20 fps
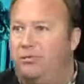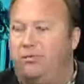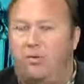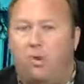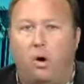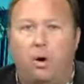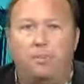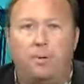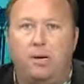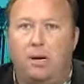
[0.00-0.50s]
of
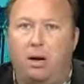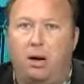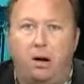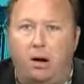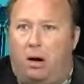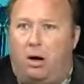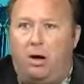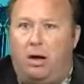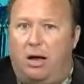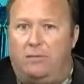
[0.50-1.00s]
formula,
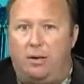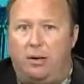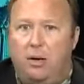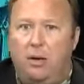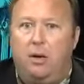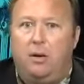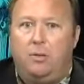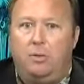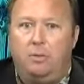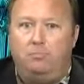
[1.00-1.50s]
all of it.
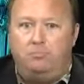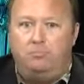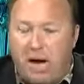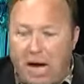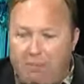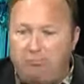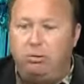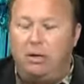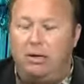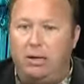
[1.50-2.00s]
The
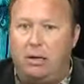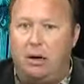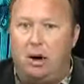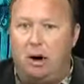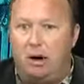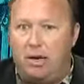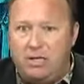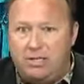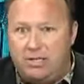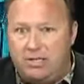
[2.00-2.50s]
public
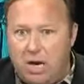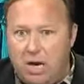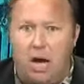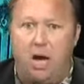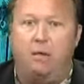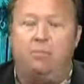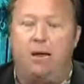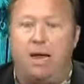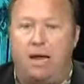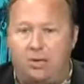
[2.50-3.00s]
are as
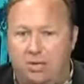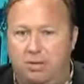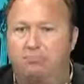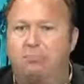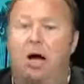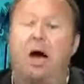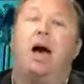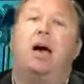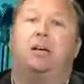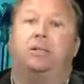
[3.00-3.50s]
dumb as a
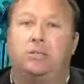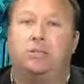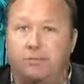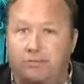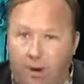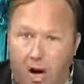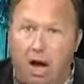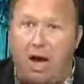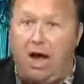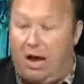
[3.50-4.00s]
box
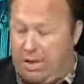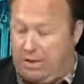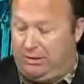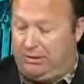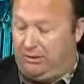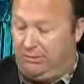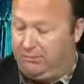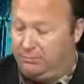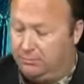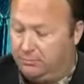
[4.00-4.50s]
of
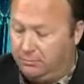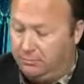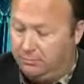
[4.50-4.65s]
rocks.